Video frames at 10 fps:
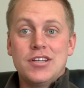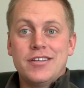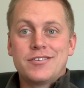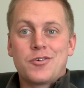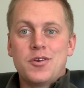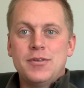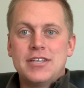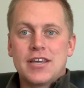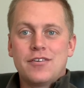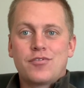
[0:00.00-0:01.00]
is going to be
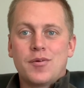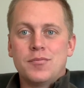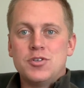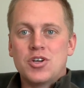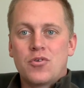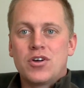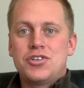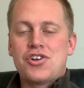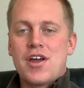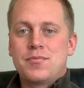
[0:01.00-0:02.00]
taken from Jonah
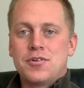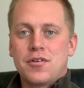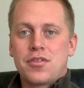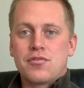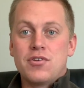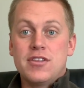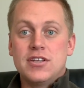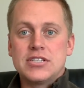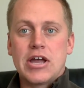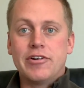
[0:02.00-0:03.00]
chapter 3, the
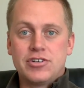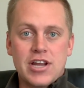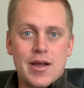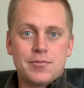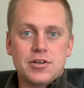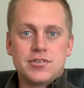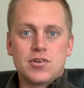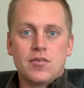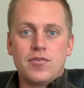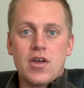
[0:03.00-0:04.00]
entire chapter.
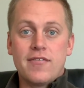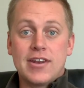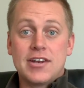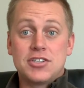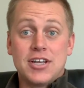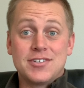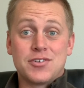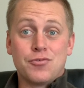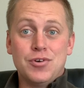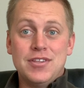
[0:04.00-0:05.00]
So if you haven't had a chance to
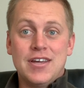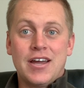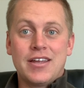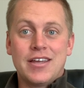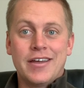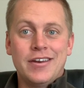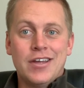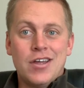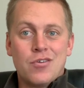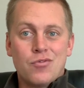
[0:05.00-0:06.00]
read that yet,
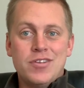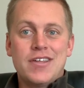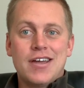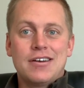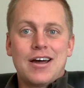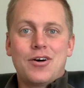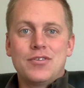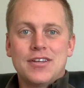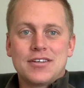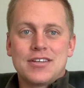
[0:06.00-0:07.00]
read that now and
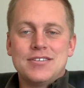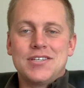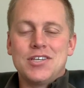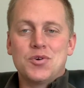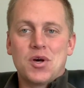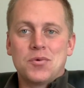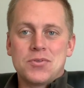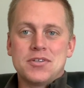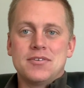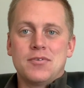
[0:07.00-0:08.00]
then continue on with
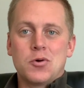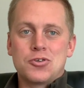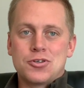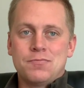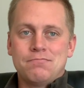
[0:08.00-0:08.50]
the devotion.